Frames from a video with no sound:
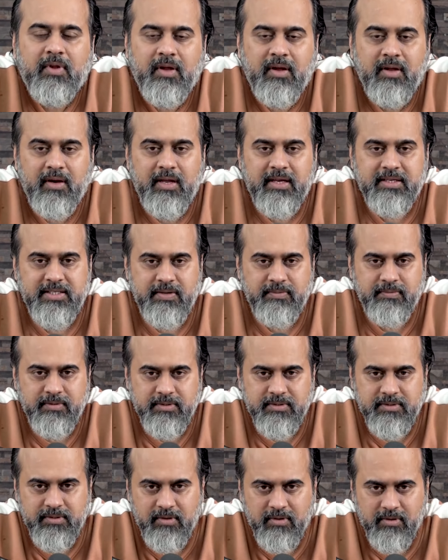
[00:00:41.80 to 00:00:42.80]
and as I
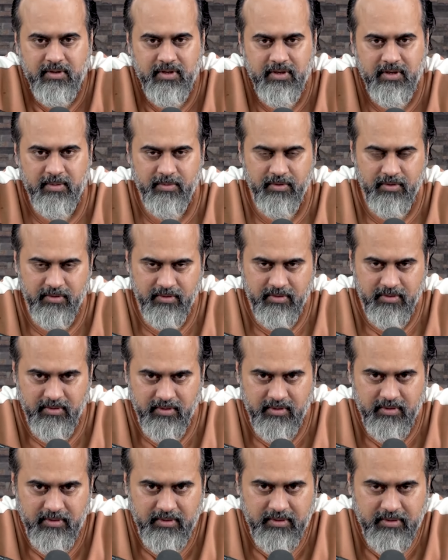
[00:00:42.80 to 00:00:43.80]
was talking about
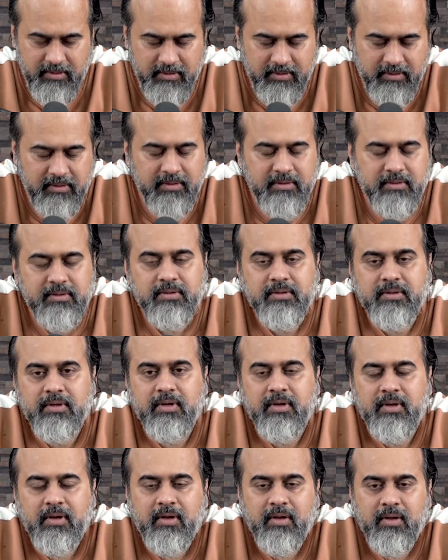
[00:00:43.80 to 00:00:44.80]

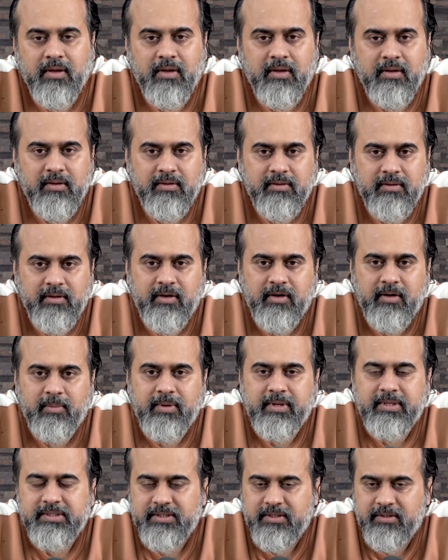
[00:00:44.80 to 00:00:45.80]
the
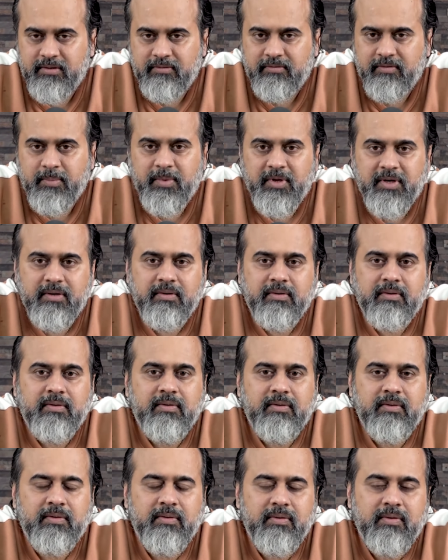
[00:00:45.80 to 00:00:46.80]
liberation of women,
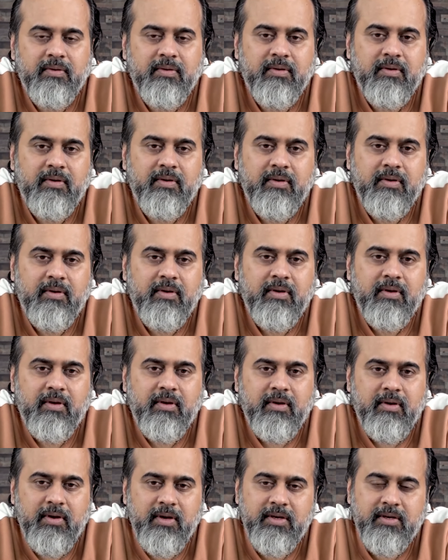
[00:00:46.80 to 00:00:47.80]

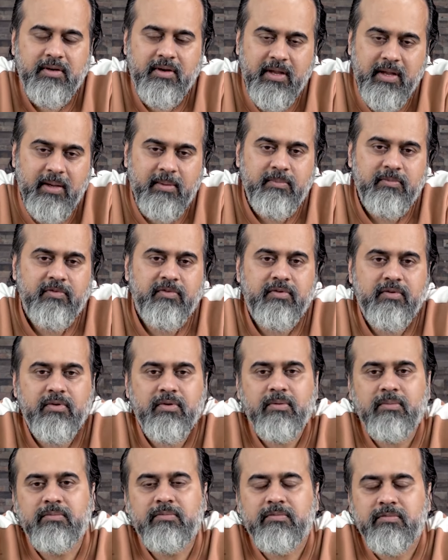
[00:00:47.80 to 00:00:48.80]
it came
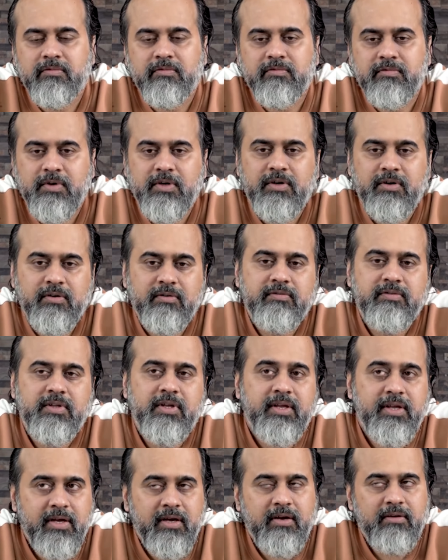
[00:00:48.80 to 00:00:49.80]
from one of
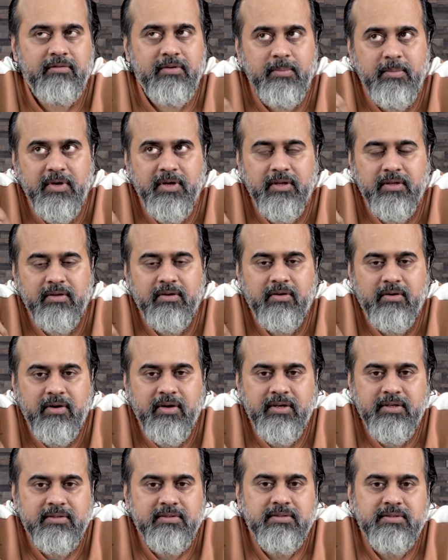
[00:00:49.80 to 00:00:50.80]
the young women in the
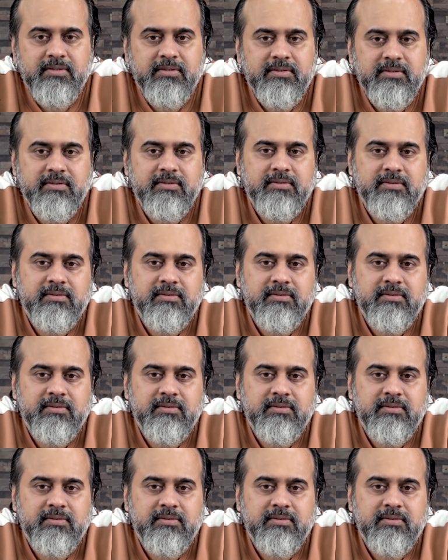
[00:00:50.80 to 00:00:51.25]
audience.